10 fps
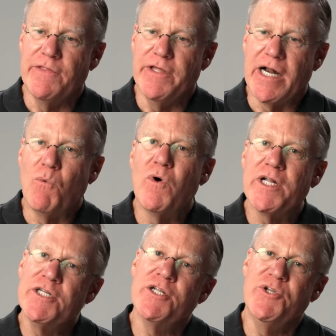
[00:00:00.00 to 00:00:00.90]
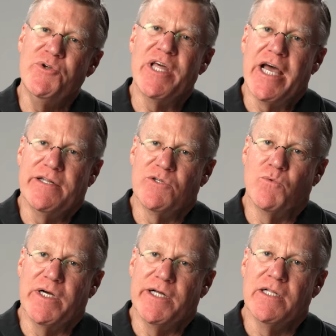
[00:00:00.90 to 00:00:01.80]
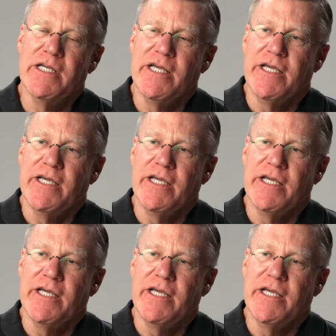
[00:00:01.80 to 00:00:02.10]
then I wanted to do that as well.